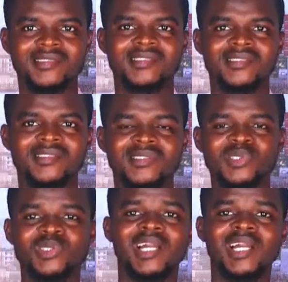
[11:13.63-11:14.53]
so they
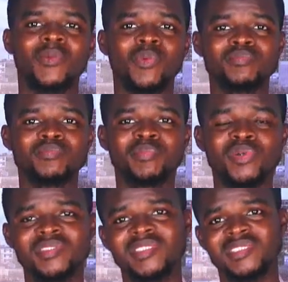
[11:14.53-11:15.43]
are both the
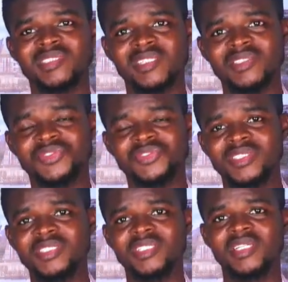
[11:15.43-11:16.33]
secretary
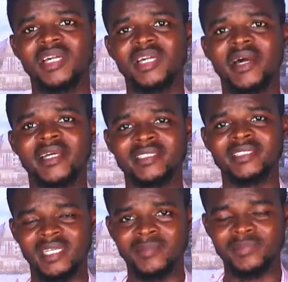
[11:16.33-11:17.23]
and
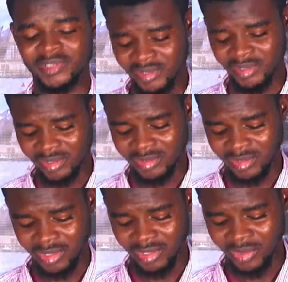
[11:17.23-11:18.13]
the
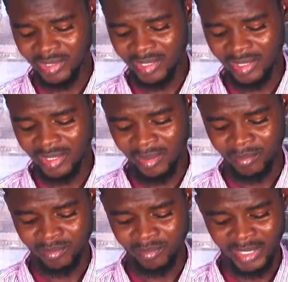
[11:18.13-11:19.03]
other
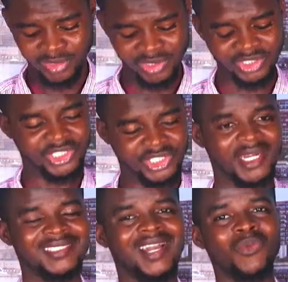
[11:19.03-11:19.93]
Attorney General. They
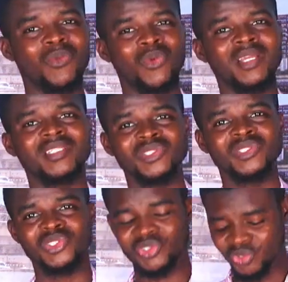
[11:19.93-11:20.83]
are working just
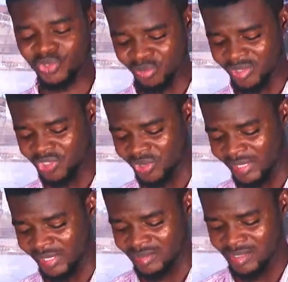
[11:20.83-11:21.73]
to make sure that
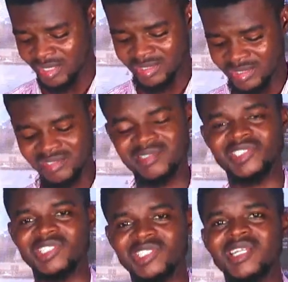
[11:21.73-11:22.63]
this discharge
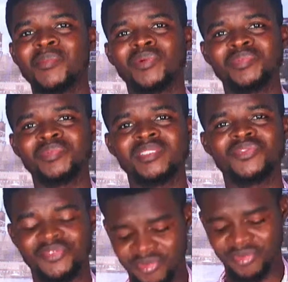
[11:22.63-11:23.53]
appropriate
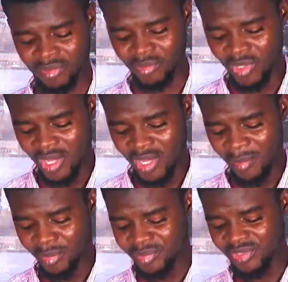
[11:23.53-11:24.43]

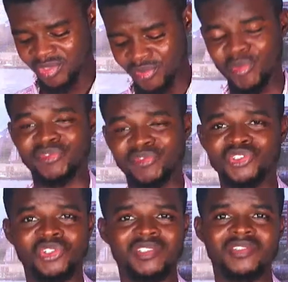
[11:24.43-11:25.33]
form of
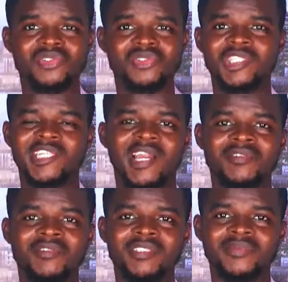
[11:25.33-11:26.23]
justice to Kyari.
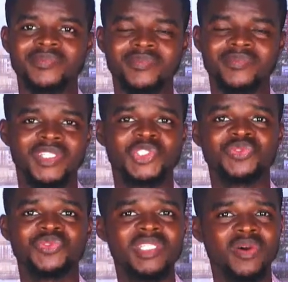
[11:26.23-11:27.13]
It's really
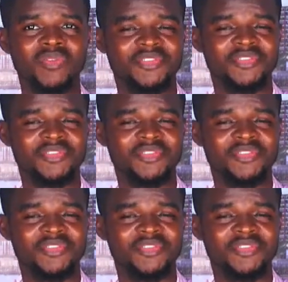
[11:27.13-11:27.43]
unfair.